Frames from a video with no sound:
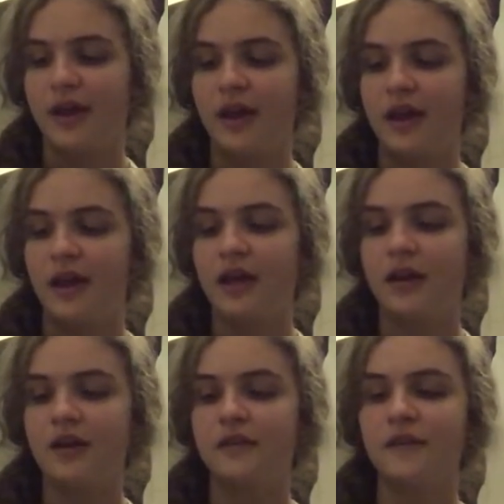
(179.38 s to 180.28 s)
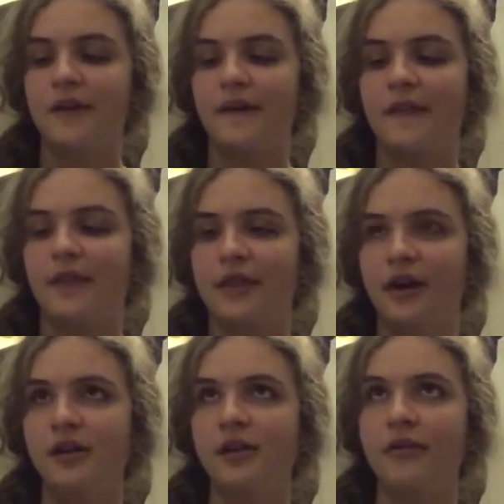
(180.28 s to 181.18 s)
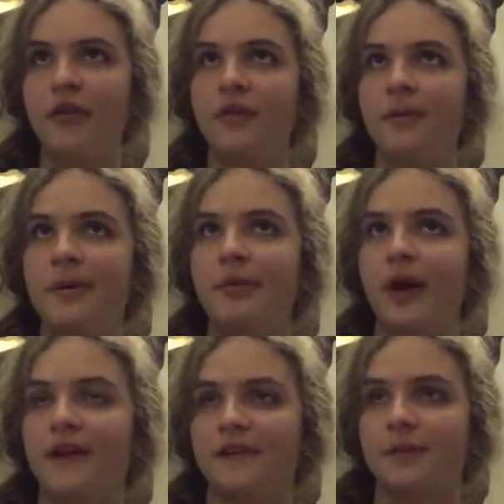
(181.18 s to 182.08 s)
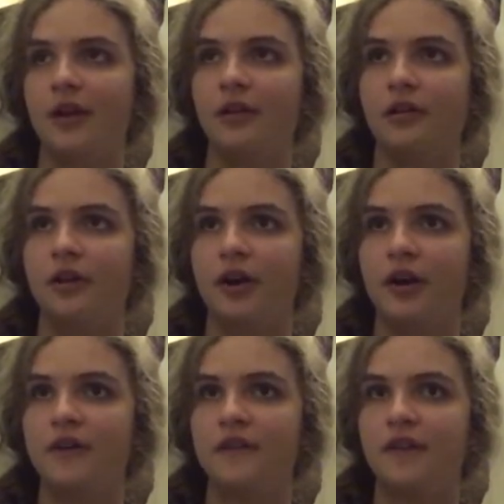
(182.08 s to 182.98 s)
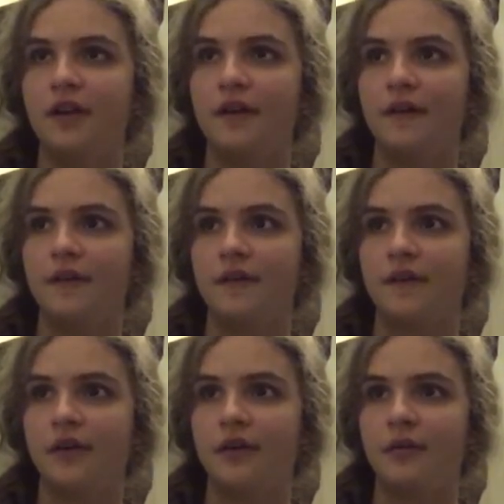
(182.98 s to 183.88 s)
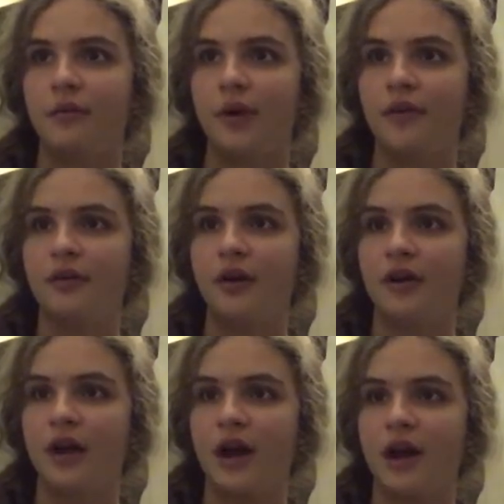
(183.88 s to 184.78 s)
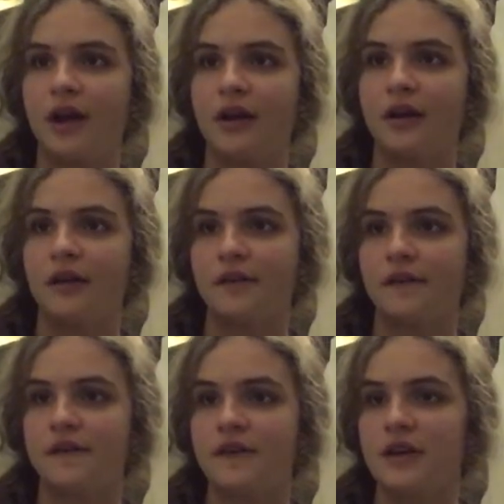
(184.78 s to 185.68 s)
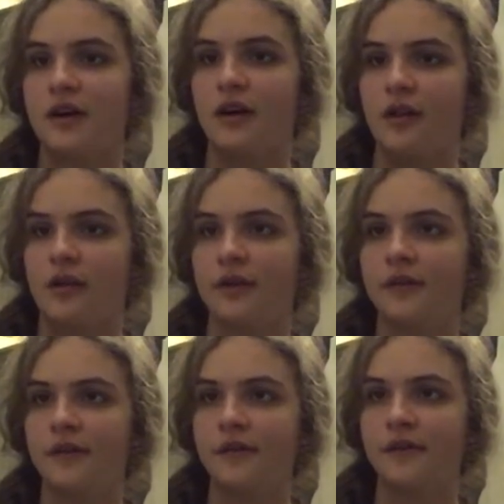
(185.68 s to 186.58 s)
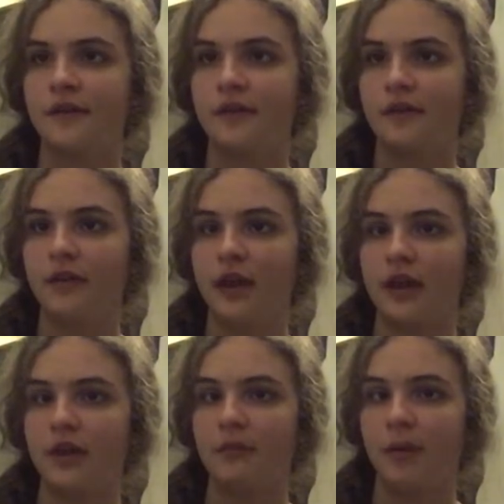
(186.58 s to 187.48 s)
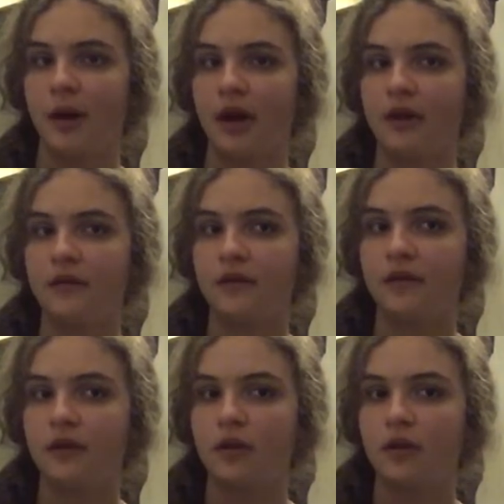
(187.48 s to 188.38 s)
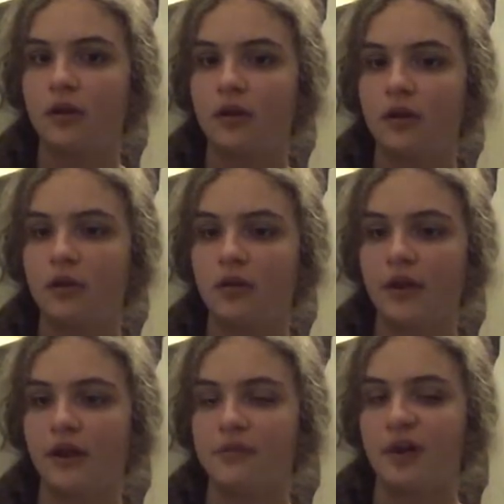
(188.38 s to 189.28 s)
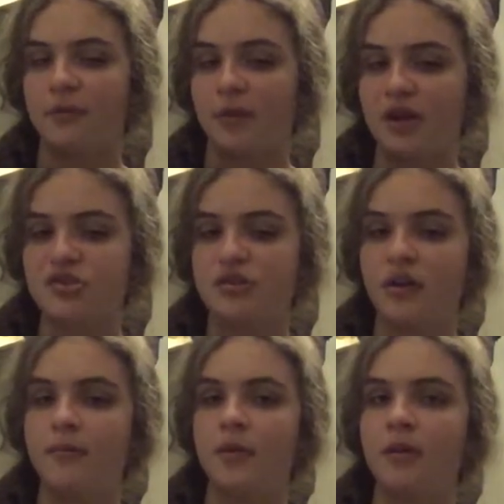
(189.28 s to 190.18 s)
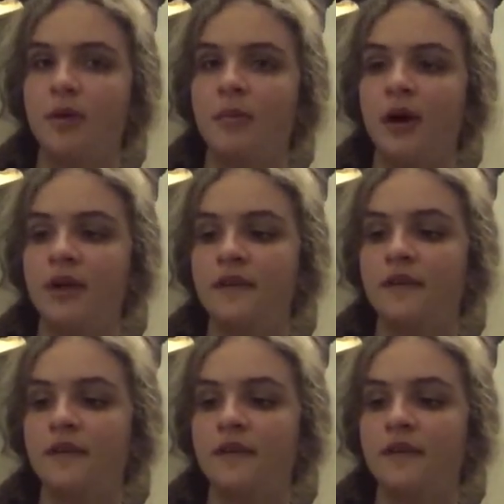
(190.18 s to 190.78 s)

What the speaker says: And another thing that ask me a lot is whether or not I see colors, like, in my mind, or, like, if I can picture them in my mind.